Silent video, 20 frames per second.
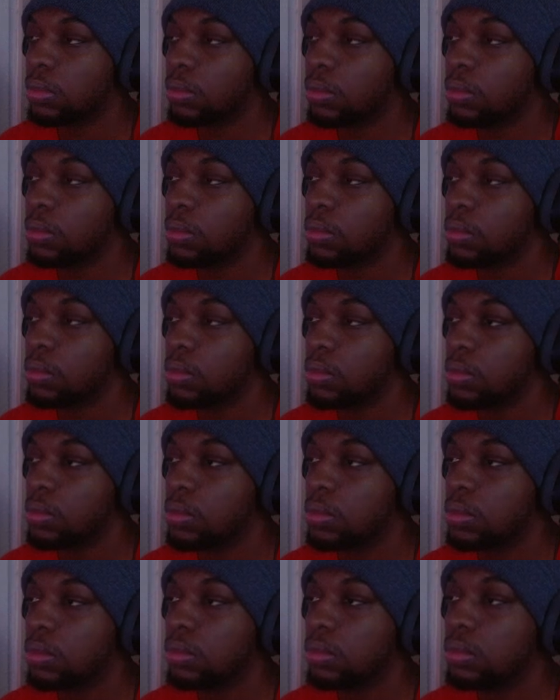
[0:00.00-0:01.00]

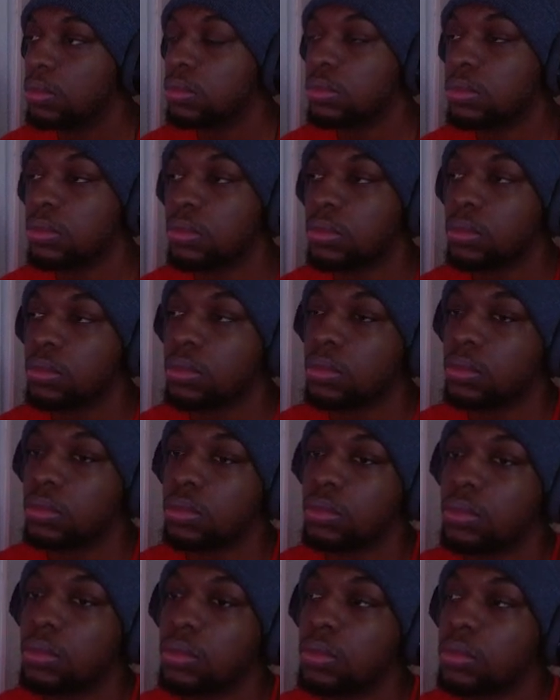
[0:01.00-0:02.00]

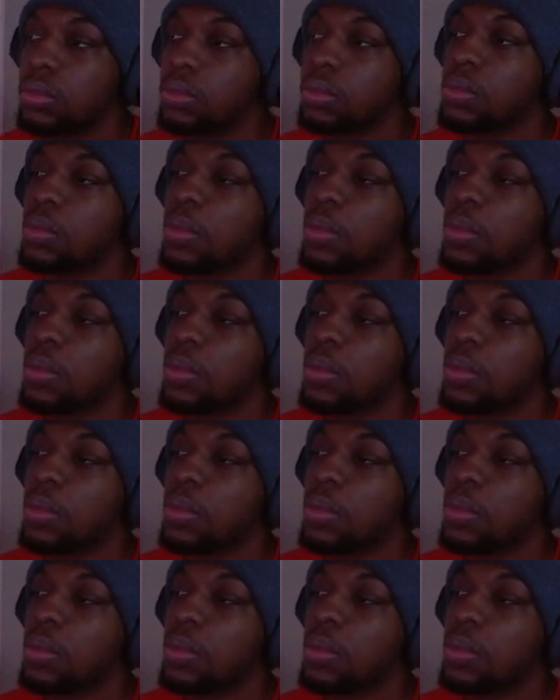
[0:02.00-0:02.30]
(not speaking)